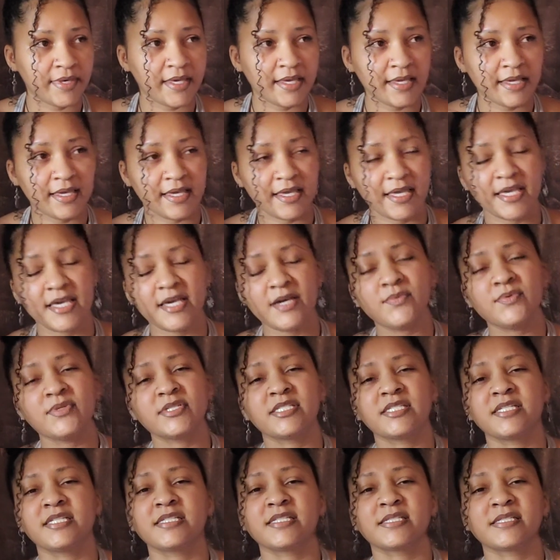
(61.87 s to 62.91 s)
He
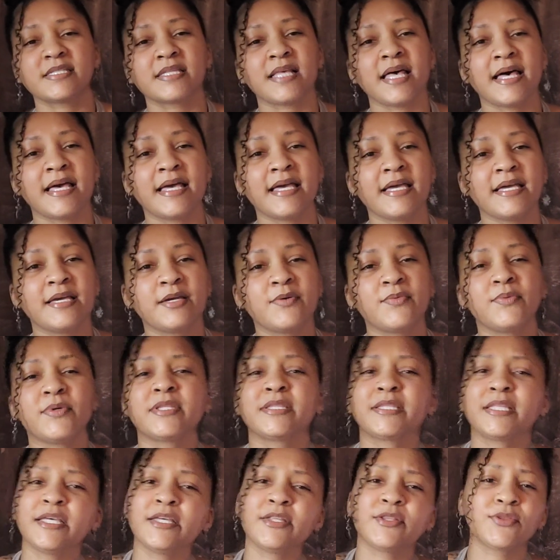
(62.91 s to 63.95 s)
was just like,
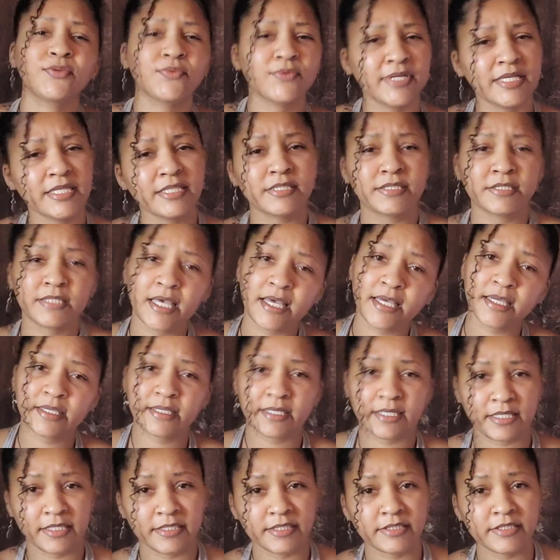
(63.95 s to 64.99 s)
within 3
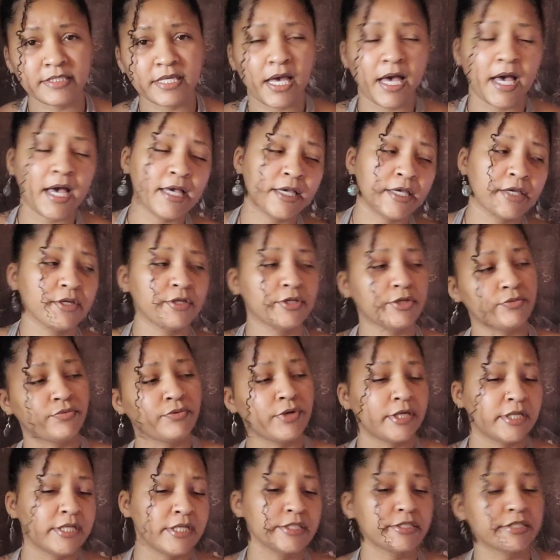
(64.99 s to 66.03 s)
seconds, I can
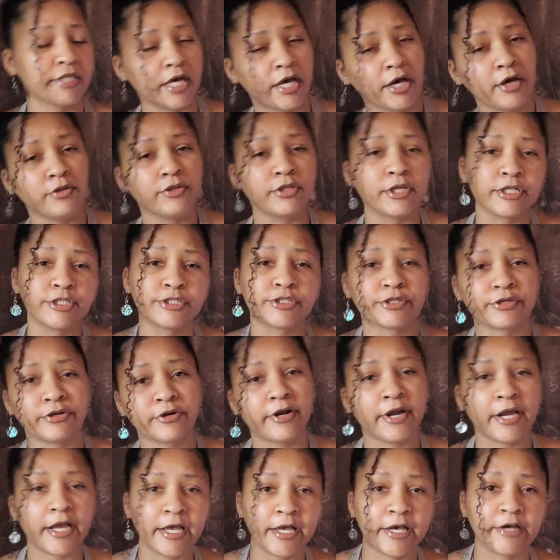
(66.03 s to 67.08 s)
already tell that you're
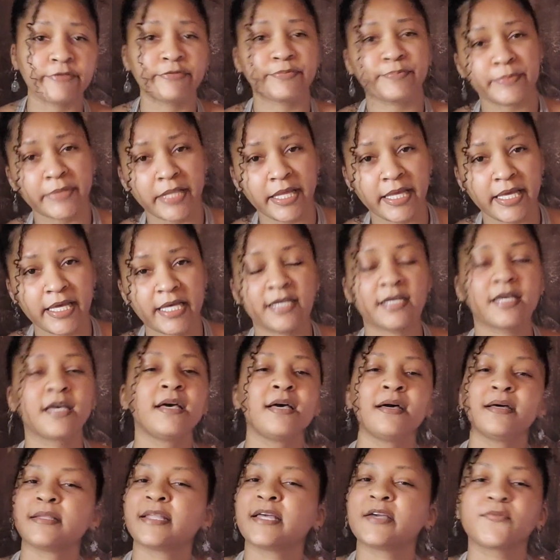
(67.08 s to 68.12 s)
half black.
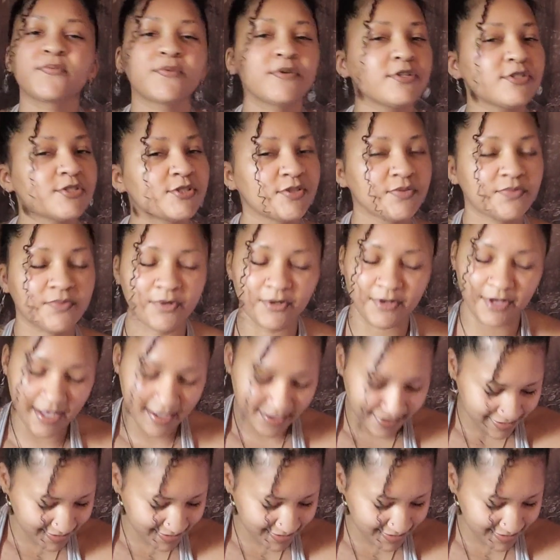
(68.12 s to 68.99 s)
Like, first of all,